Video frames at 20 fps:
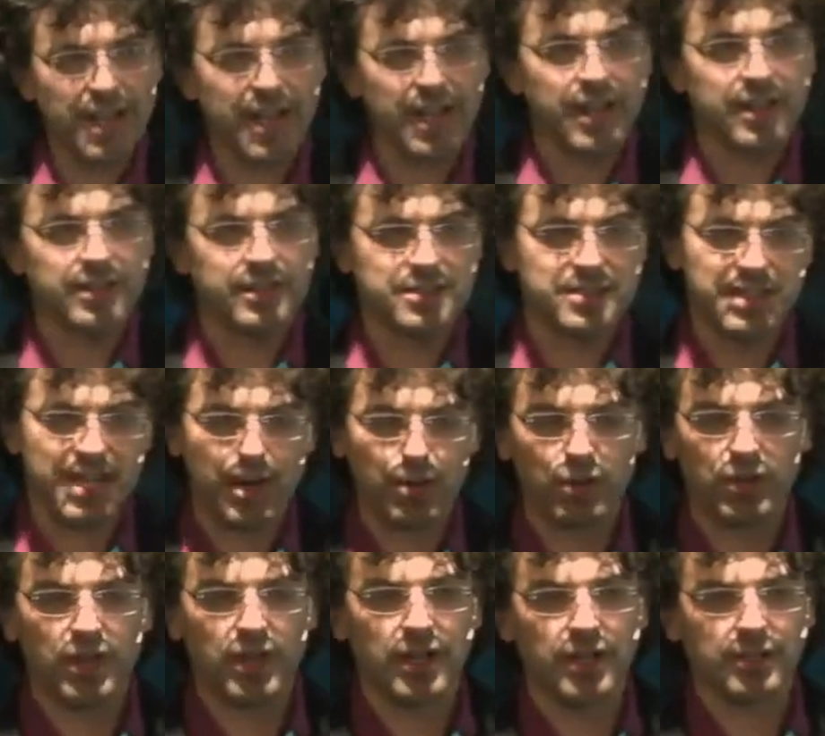and it's an
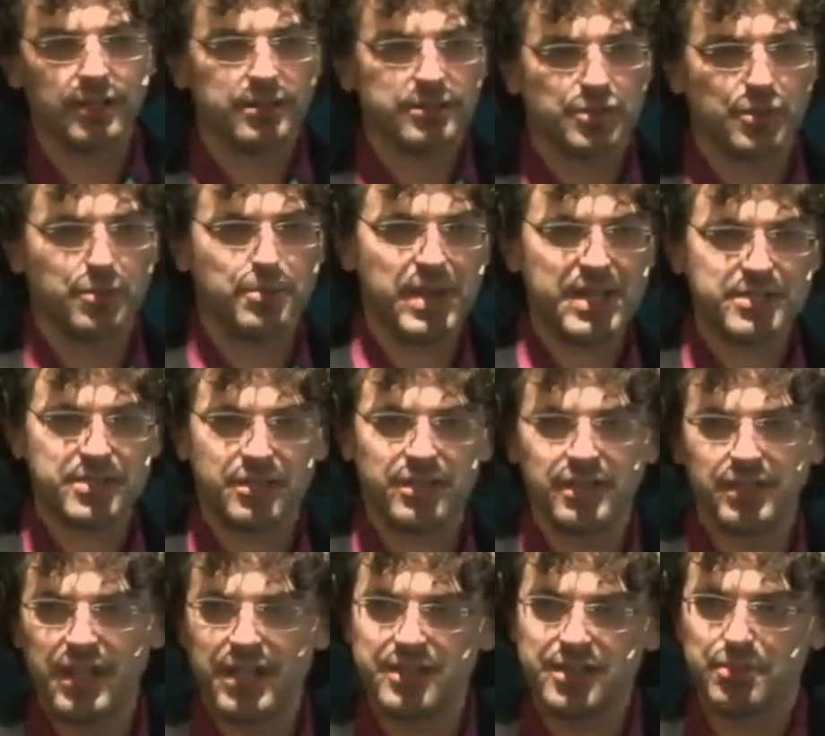hour long, so
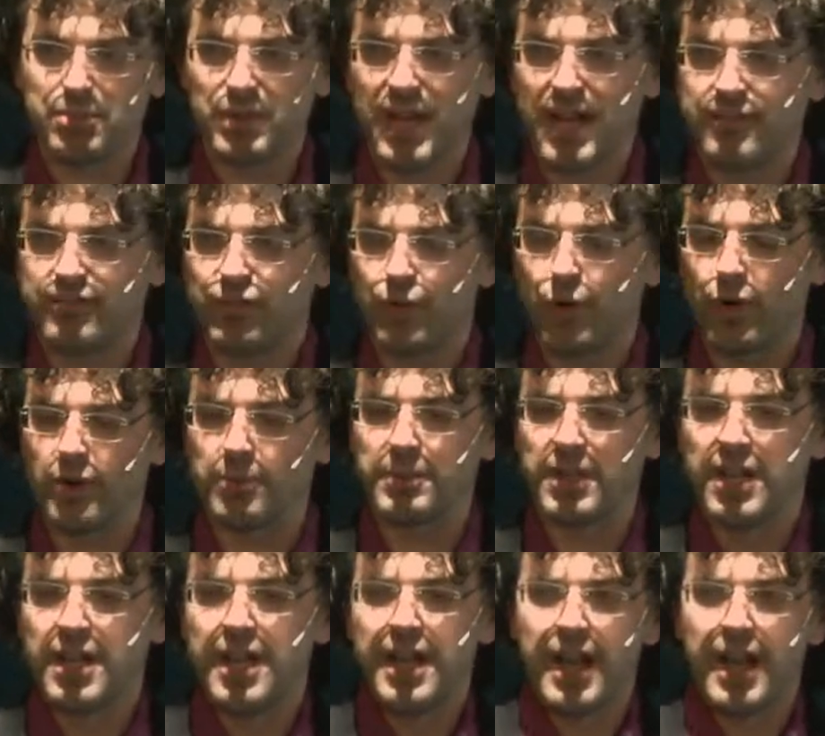basically laying the platform.